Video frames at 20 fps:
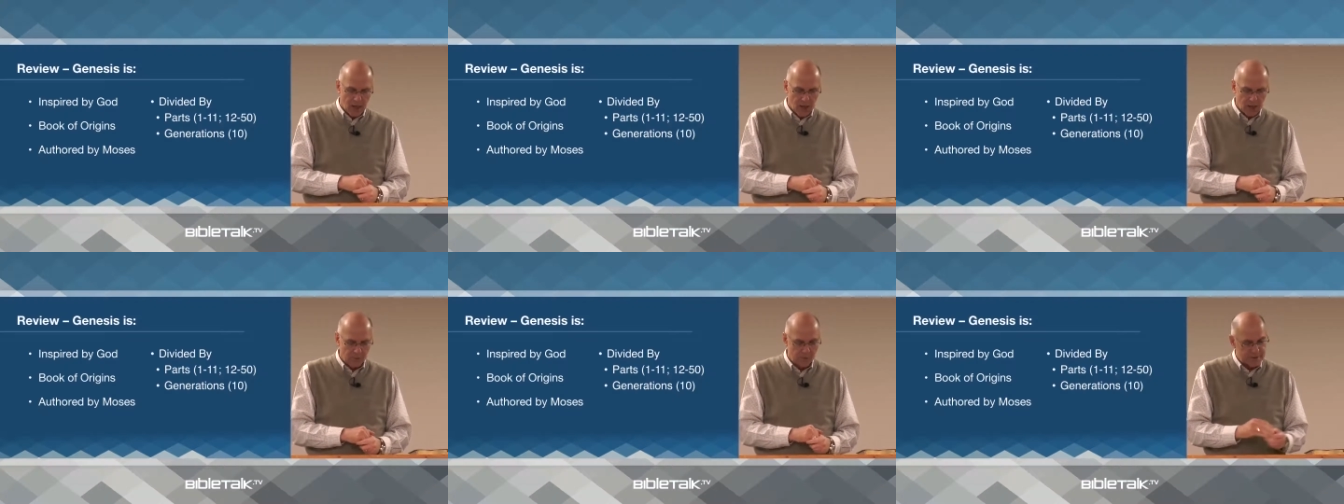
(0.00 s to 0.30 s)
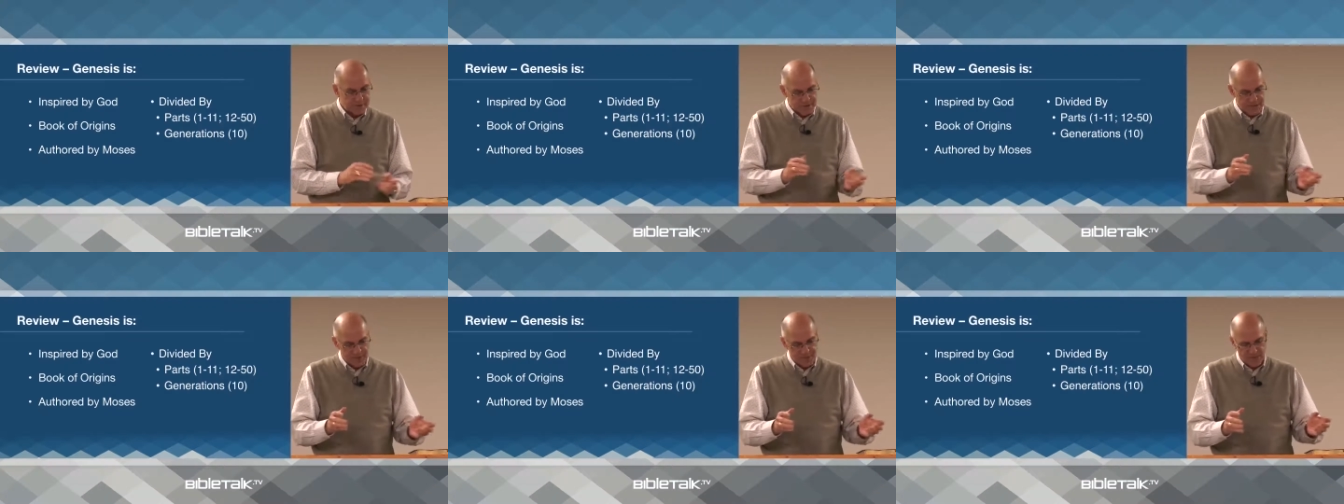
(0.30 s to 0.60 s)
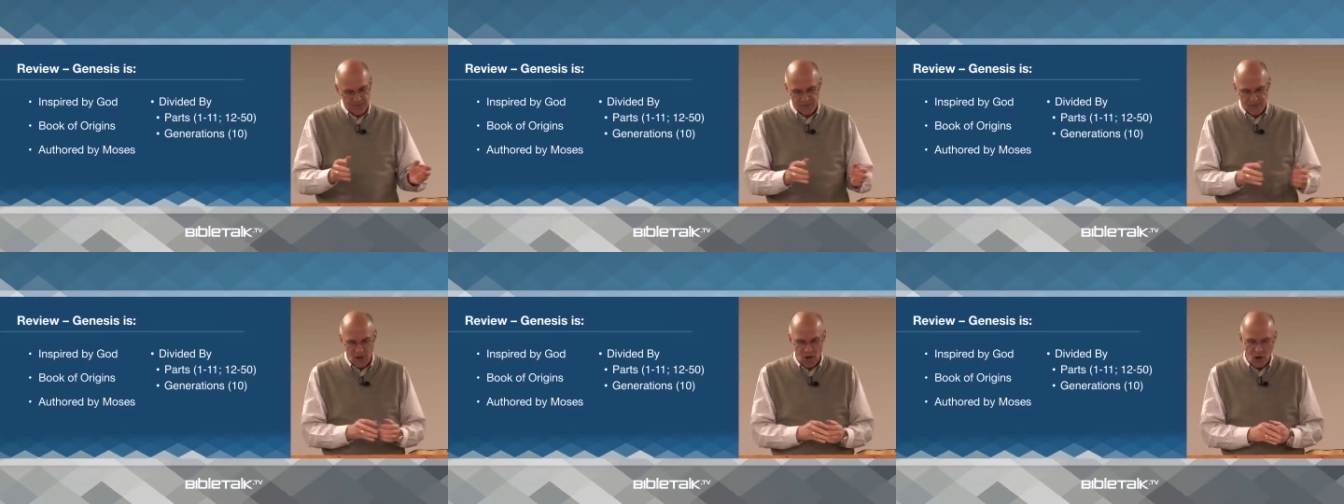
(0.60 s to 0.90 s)
We said
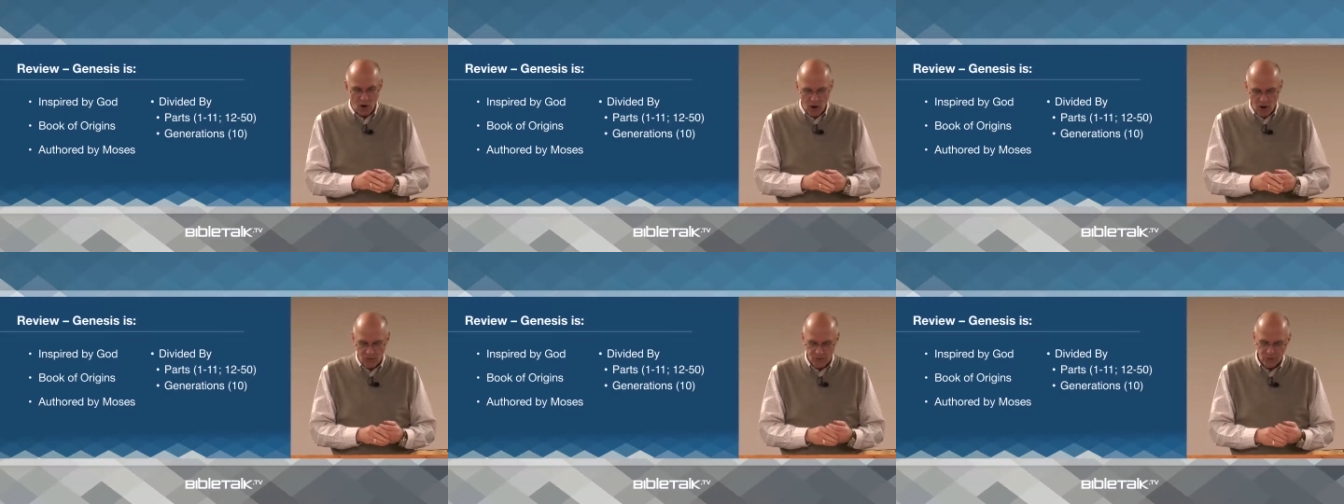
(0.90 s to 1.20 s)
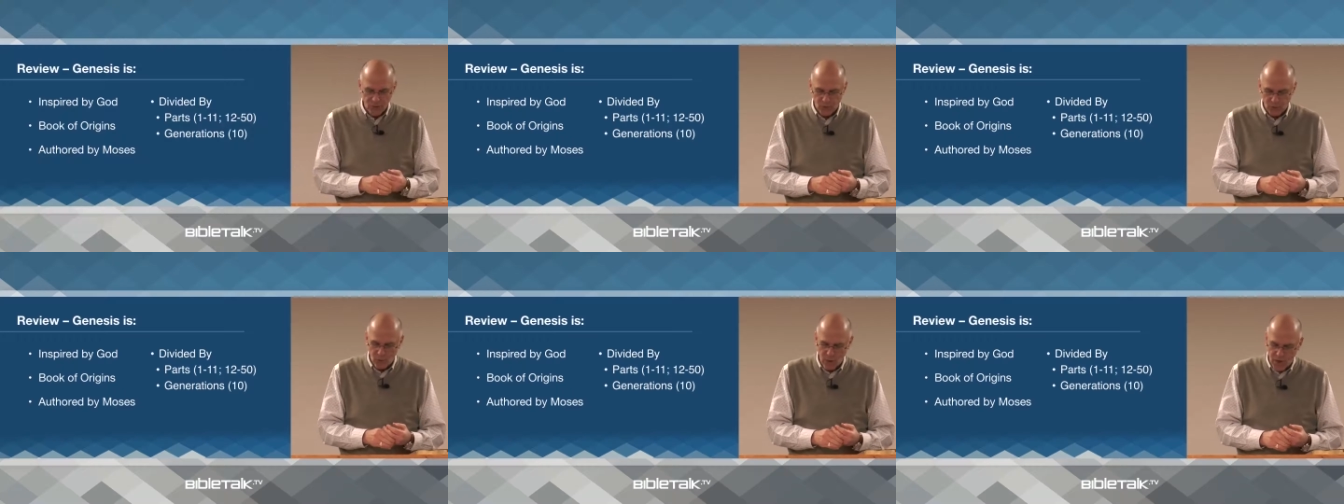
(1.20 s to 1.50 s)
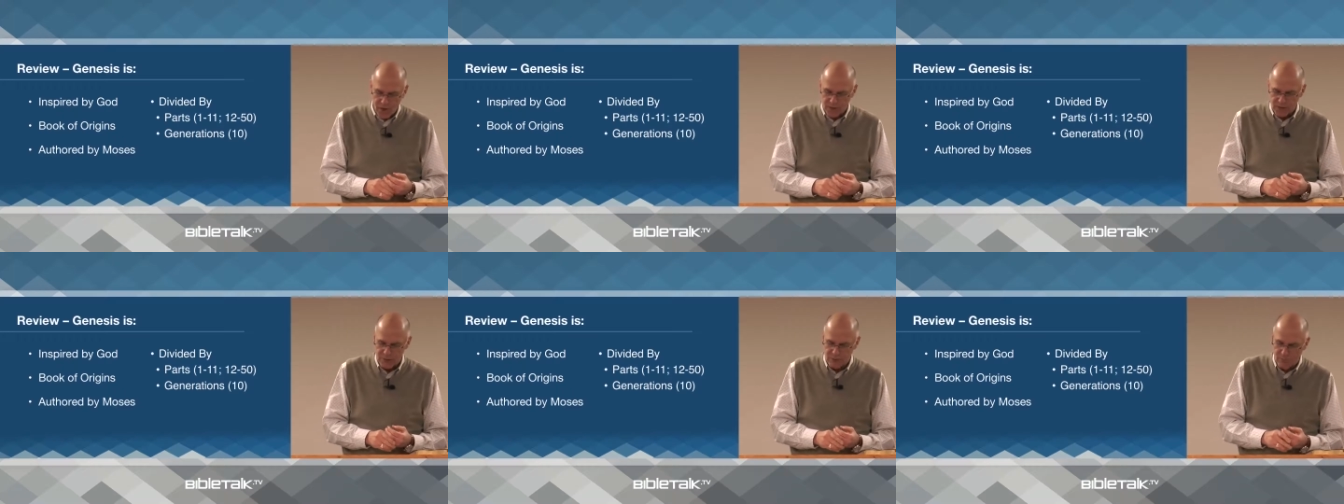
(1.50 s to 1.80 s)
that the author
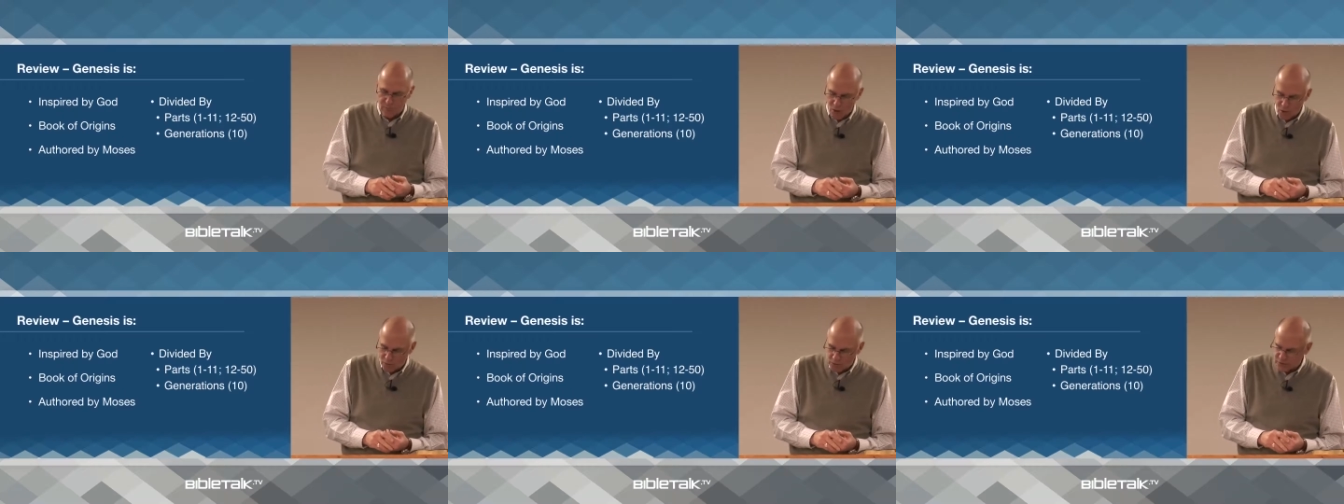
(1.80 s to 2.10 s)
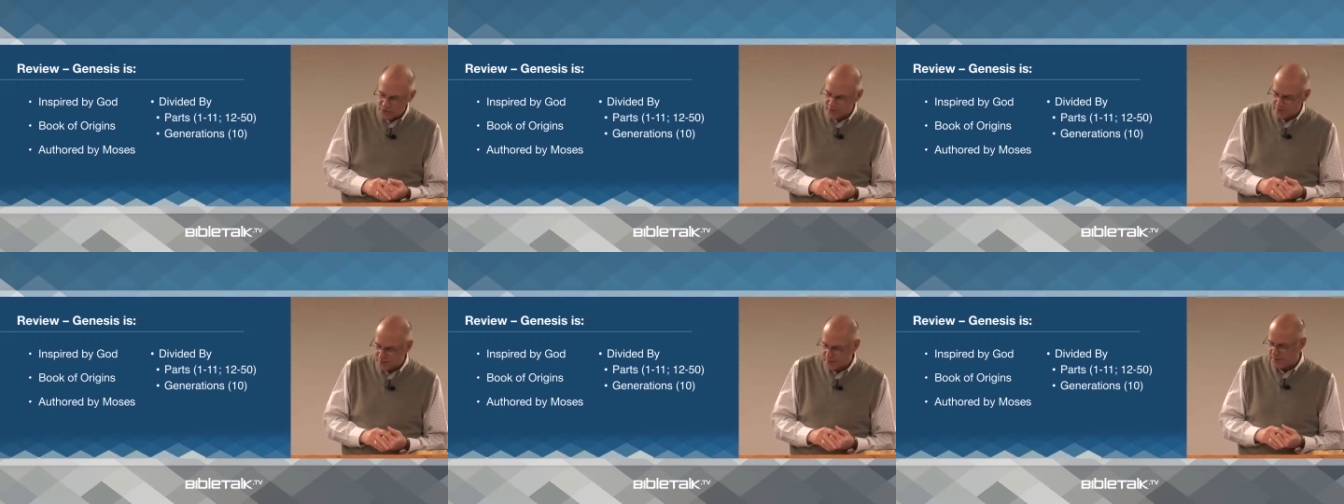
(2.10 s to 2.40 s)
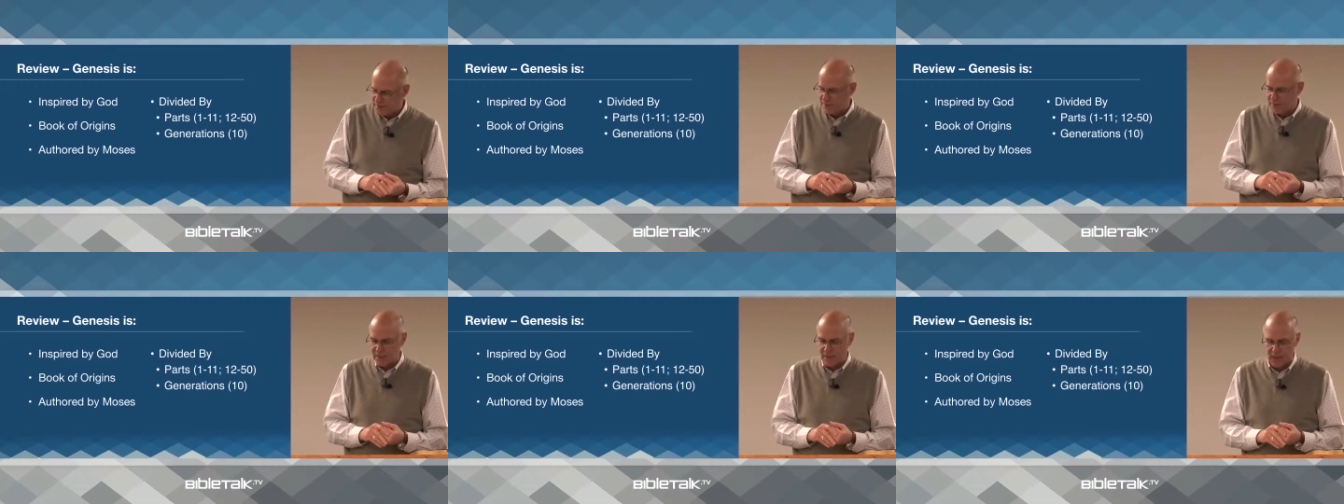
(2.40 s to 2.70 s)
was Moses,